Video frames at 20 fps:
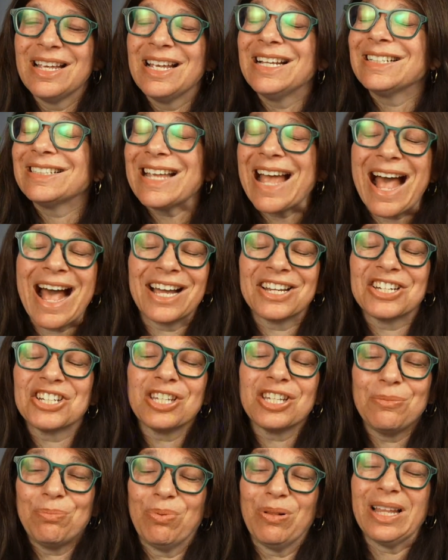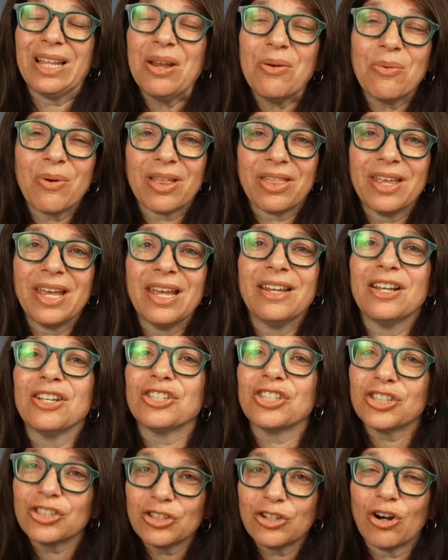To actually play with it,
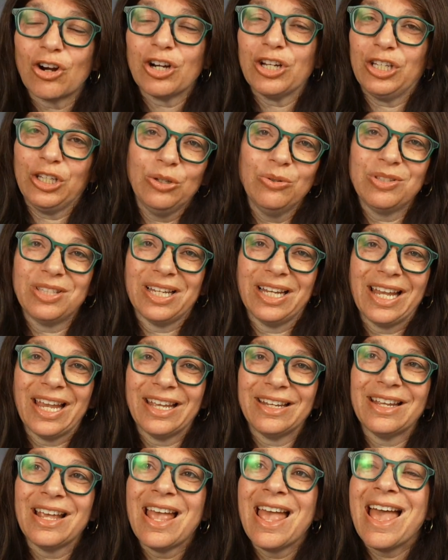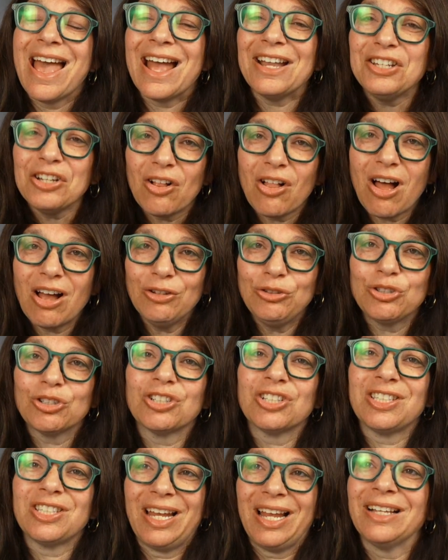start using it, and you'll
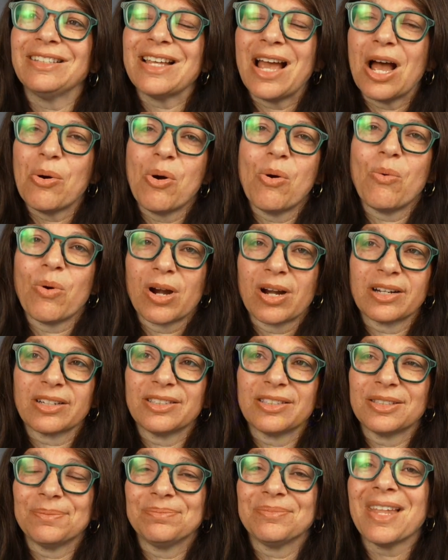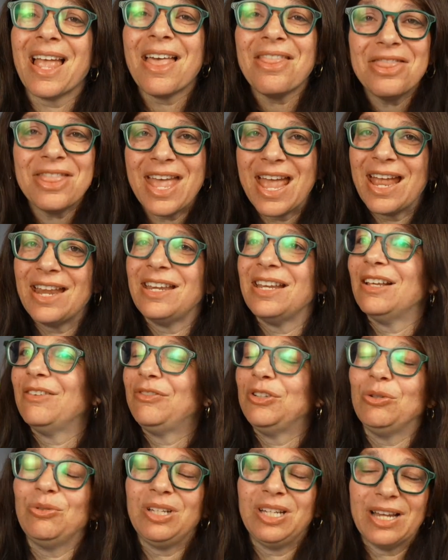understand how it works. And then if you
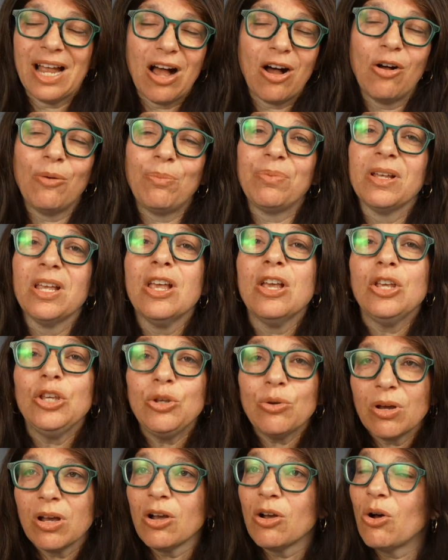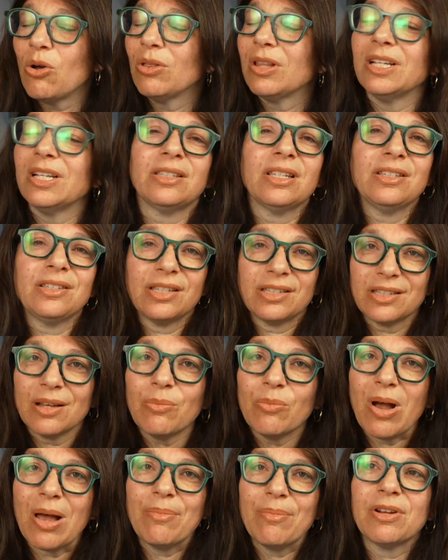need help, you can go listen to some
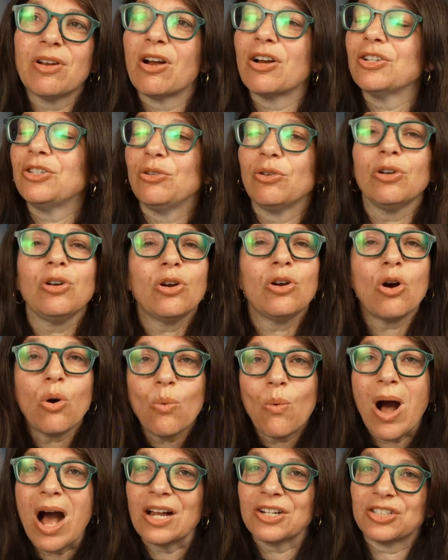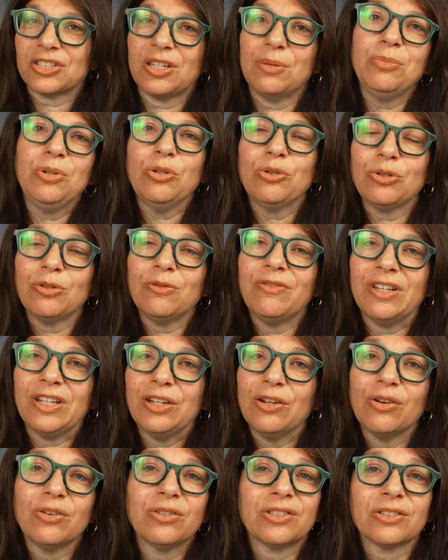webinars, you can go watch some YouTube
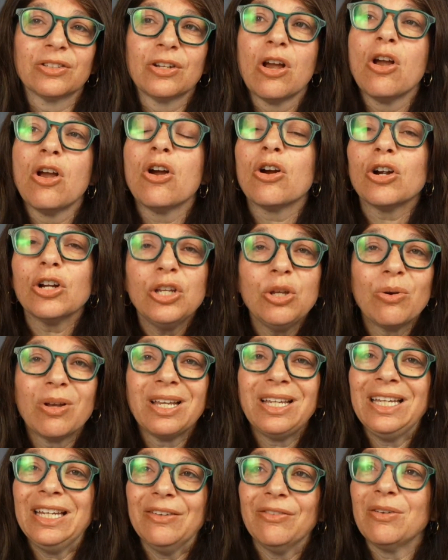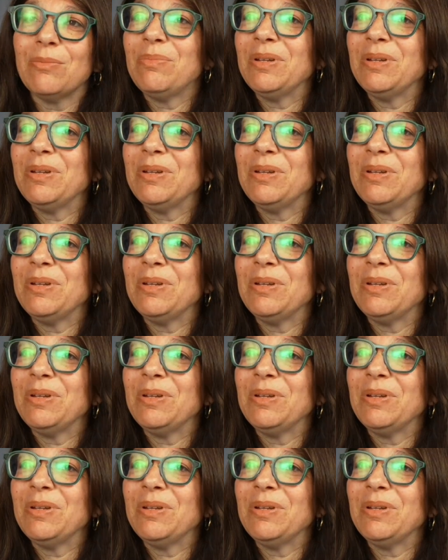videos, or you can even be